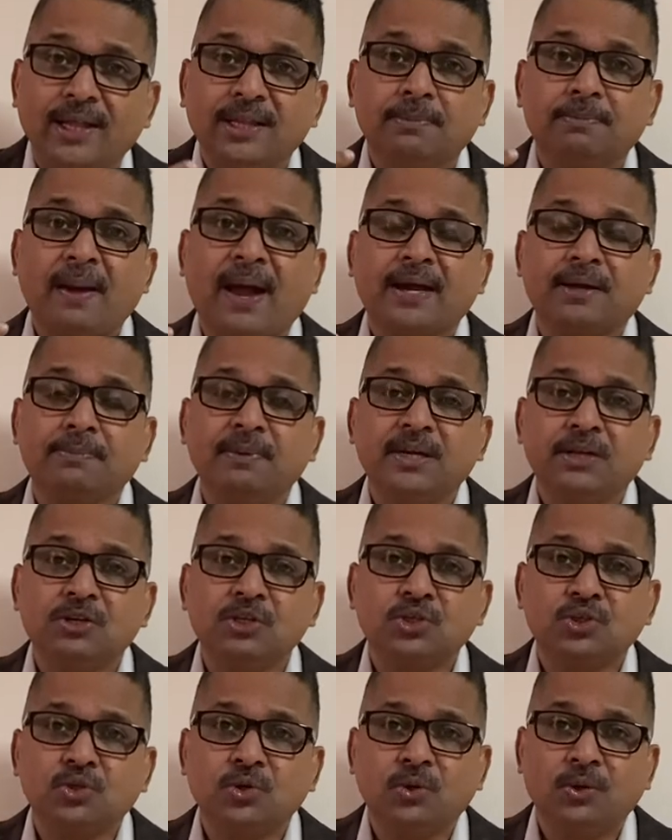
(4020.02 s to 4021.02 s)
health back being
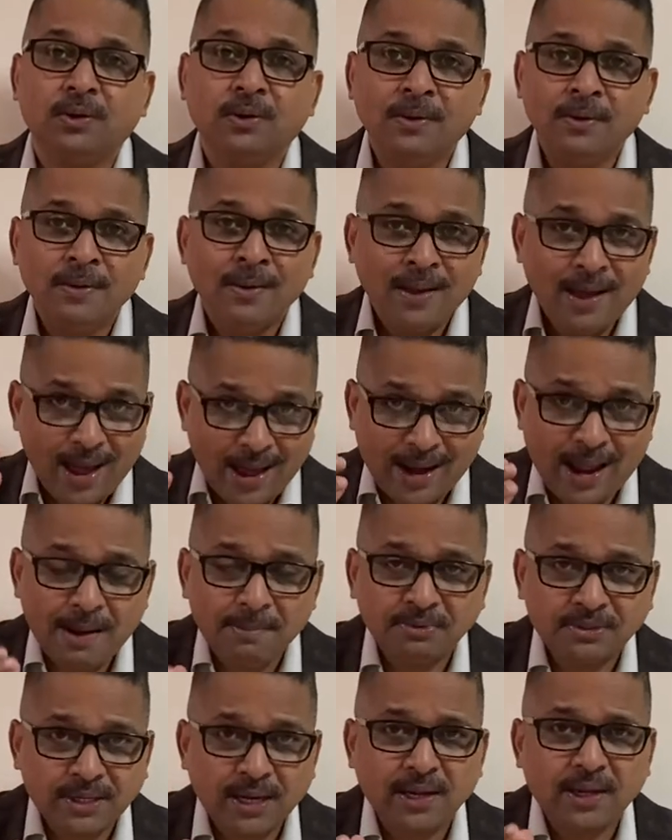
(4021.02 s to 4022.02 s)
restored and
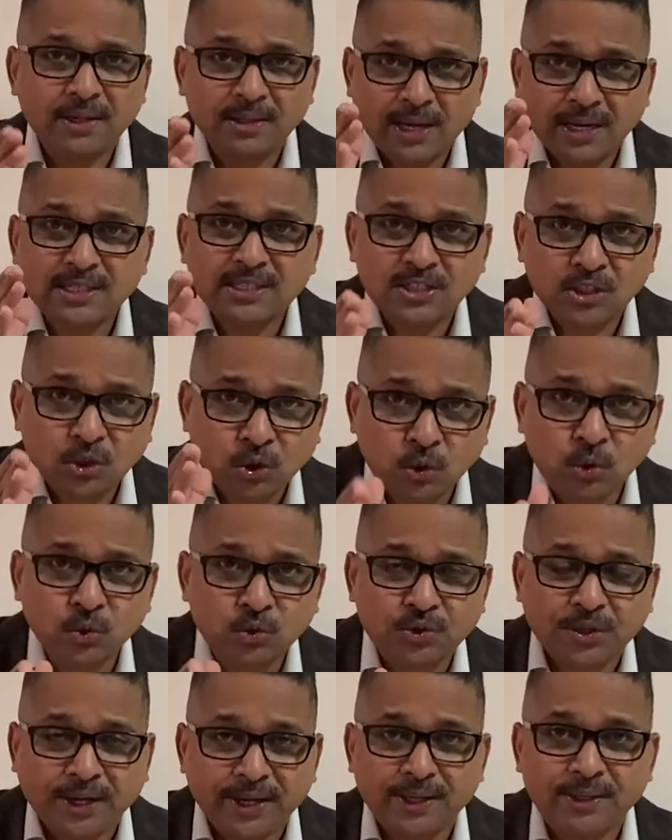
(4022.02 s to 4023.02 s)
I'm saying that's a
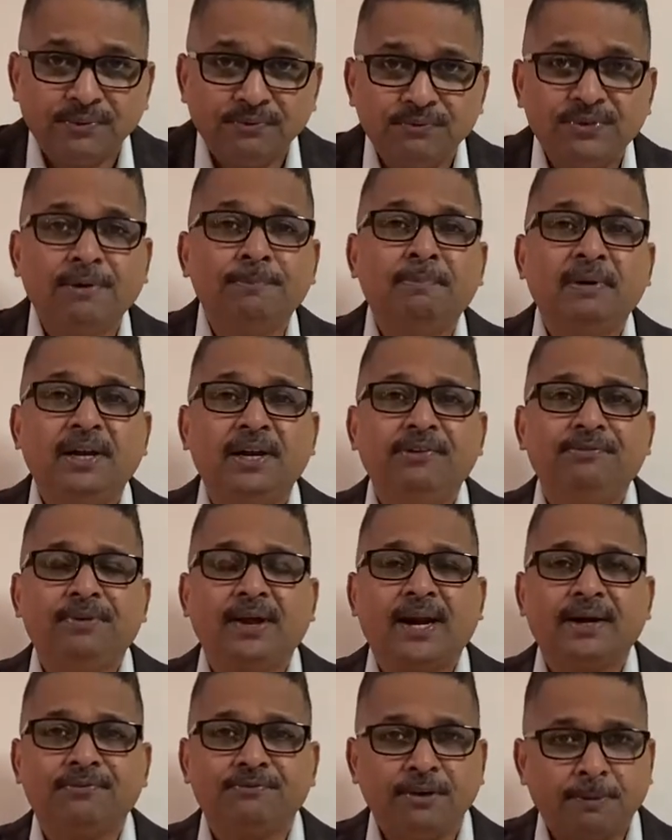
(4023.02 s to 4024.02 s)
true thing. We have believed
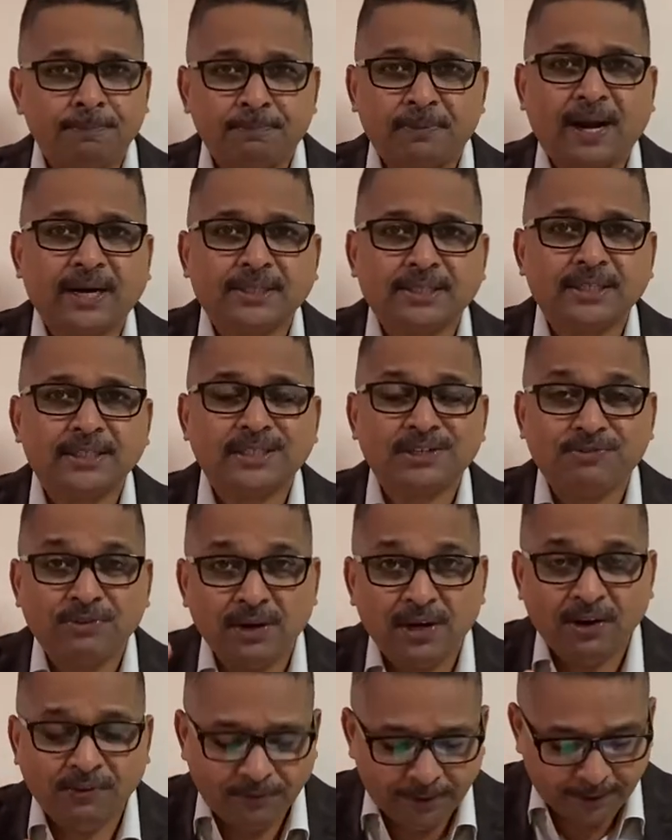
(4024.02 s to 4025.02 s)
that, we have practiced it, we
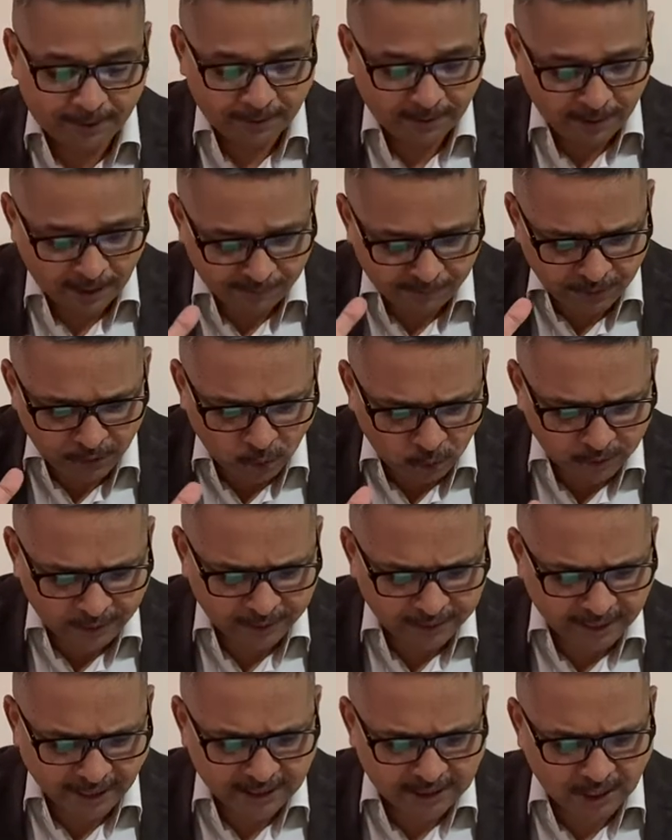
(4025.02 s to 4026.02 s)
live it, and we know
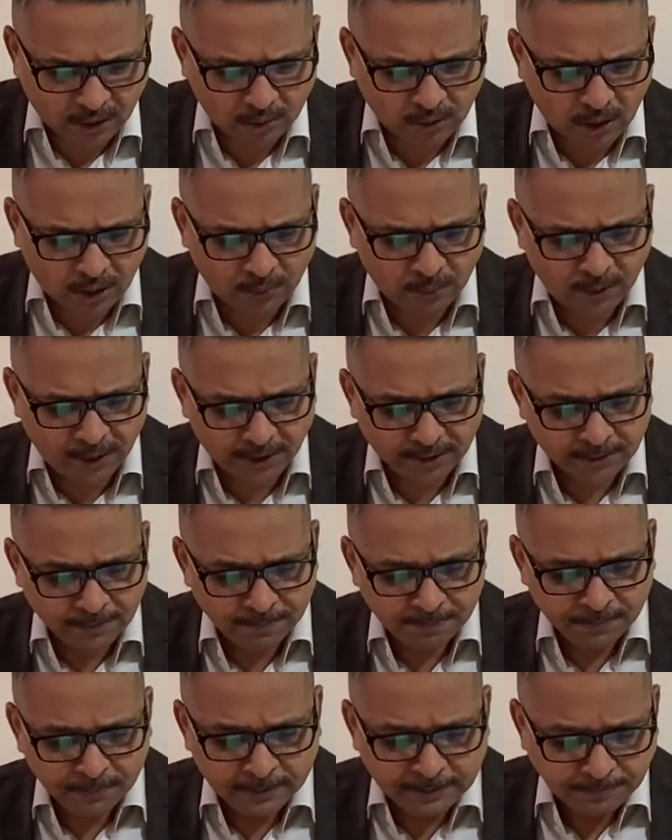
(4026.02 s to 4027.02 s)
that that's how God works.
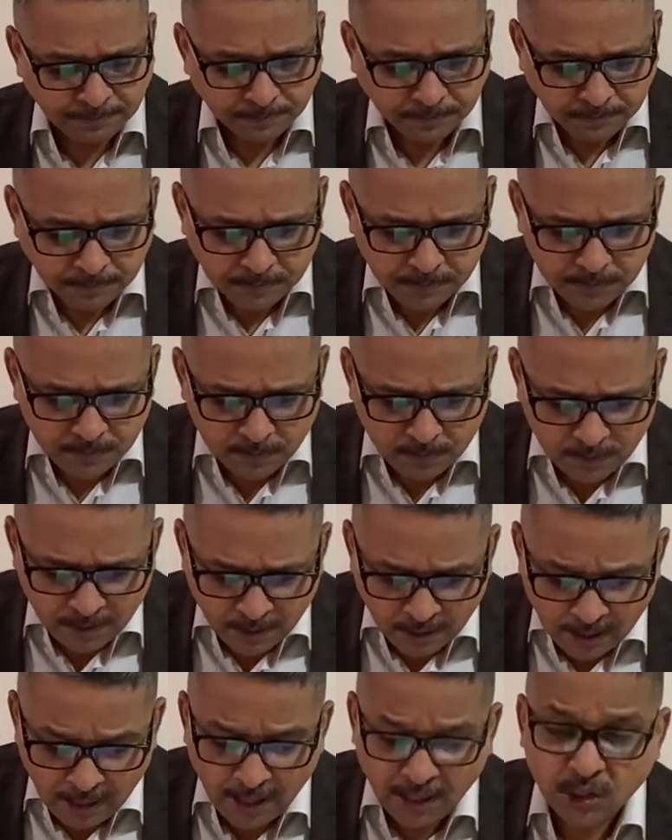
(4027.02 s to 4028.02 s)

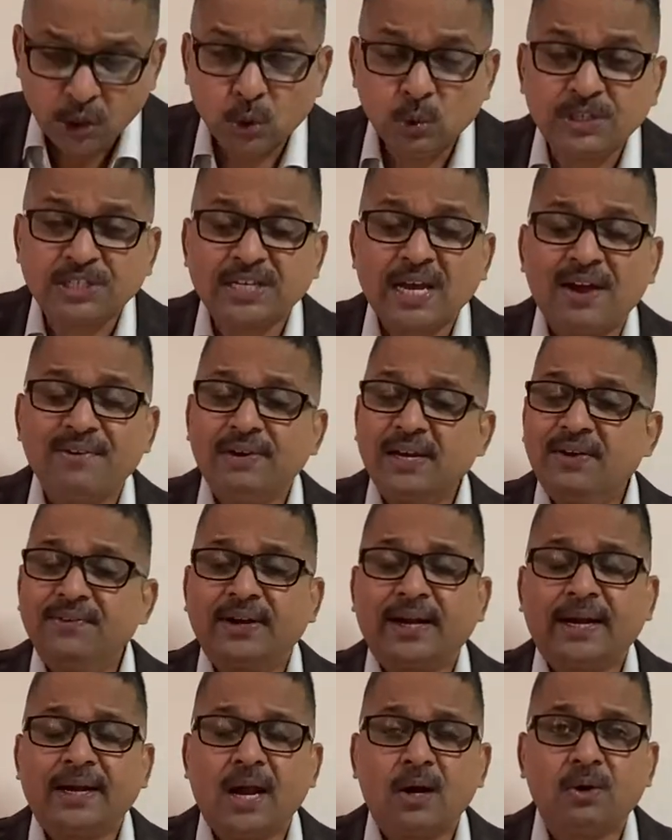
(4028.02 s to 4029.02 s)
You would say, I will never
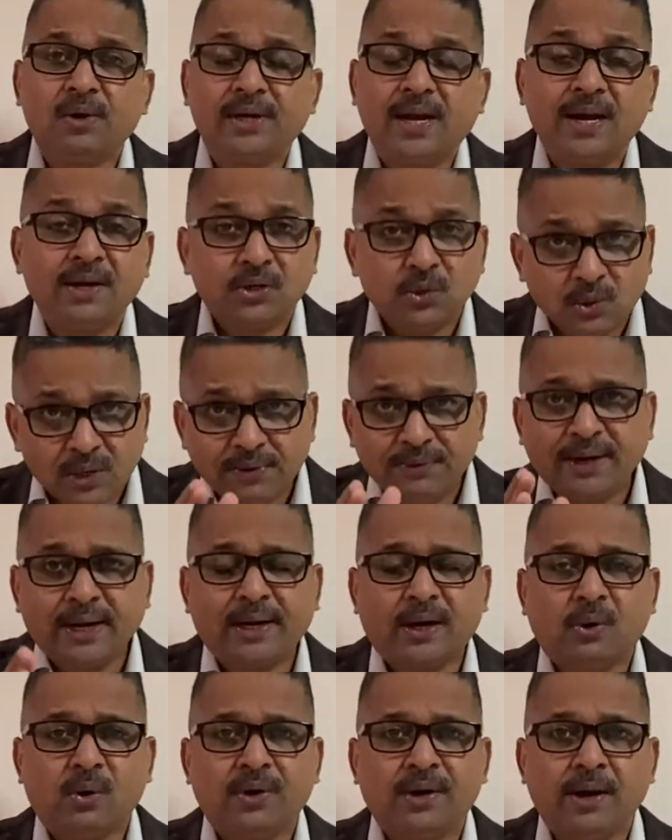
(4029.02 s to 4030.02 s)
get out of debt. You'll never get
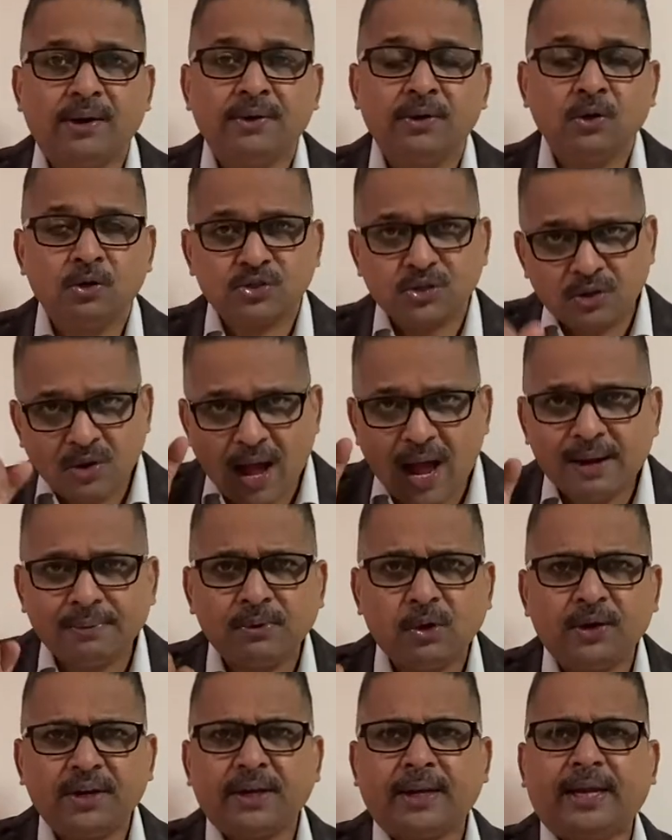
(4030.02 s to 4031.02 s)
out of debt. Those, you know, I'm
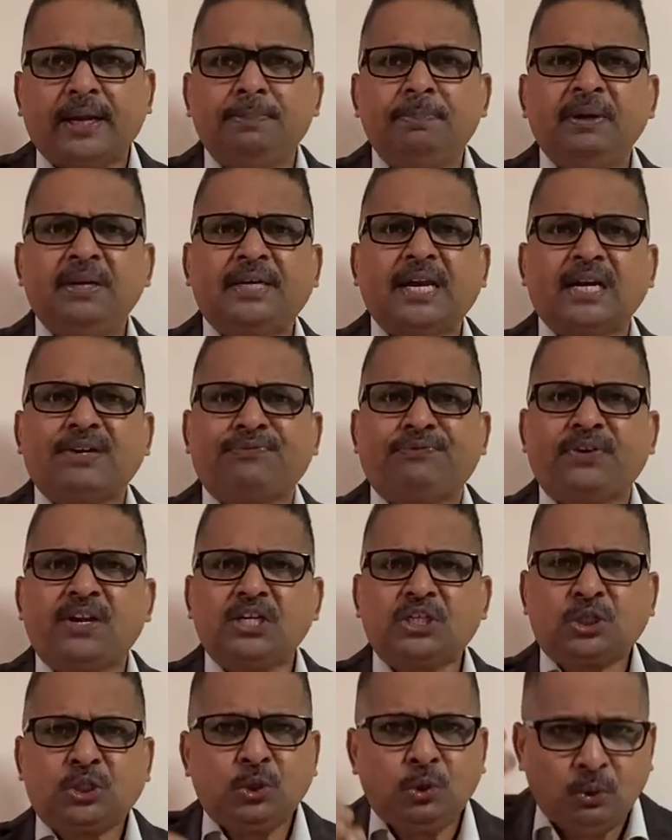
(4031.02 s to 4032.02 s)
going to be debt free
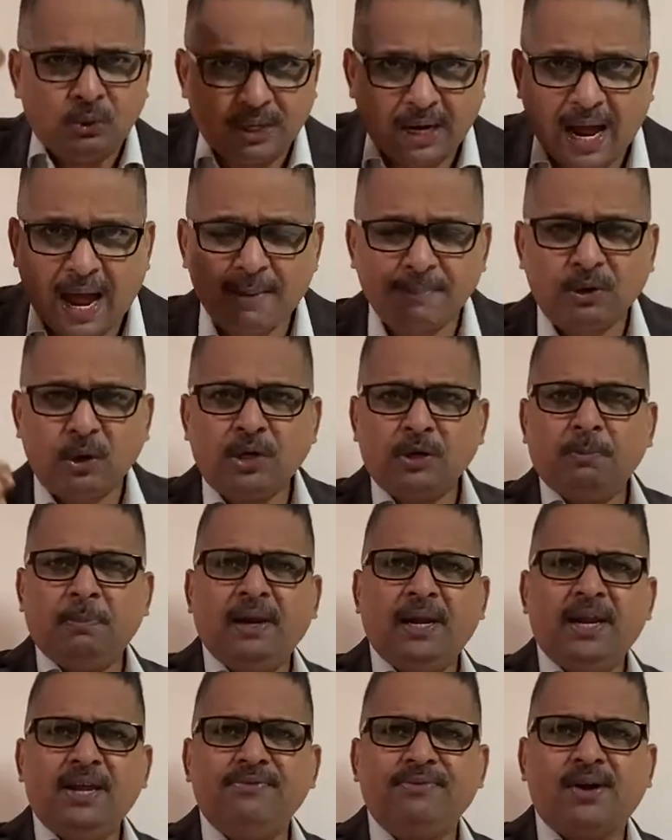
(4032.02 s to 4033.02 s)
soon. I'm going to
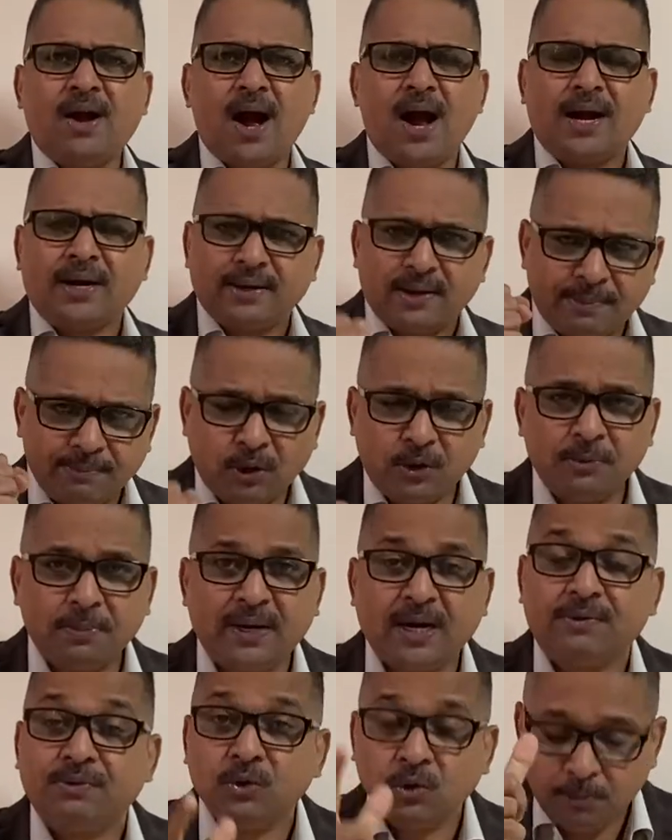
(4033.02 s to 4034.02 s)
believe God. I'm going to be
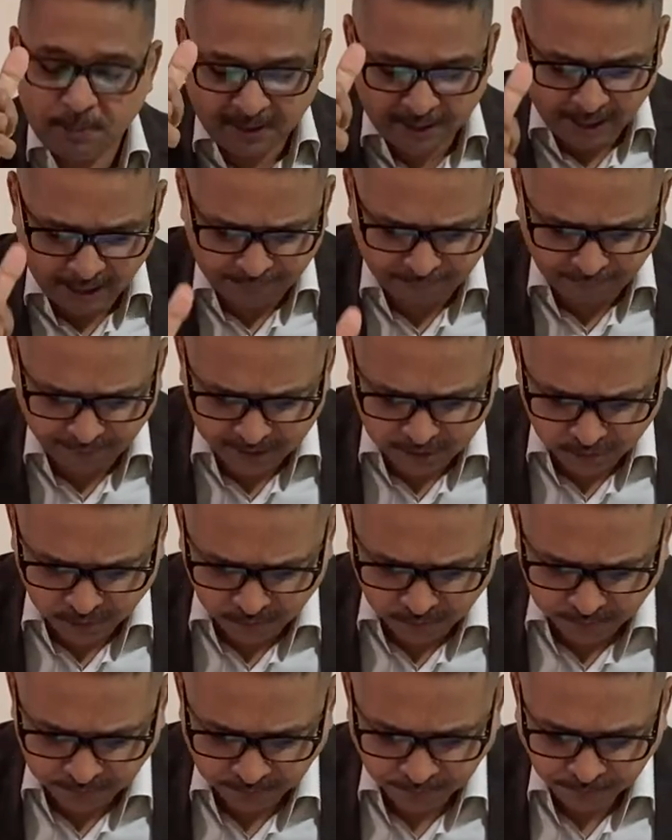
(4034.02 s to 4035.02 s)
debt. You'll be debt free
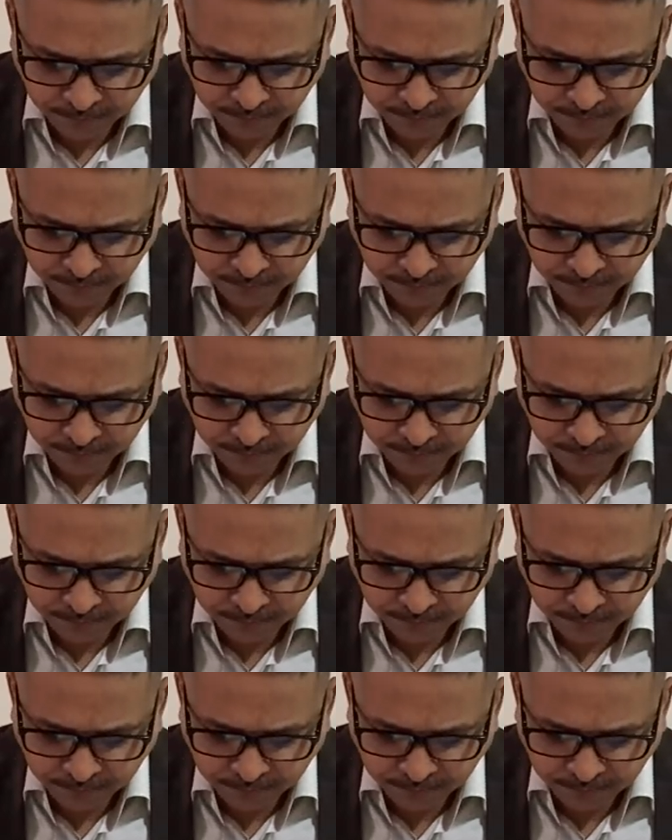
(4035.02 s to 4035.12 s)
soon.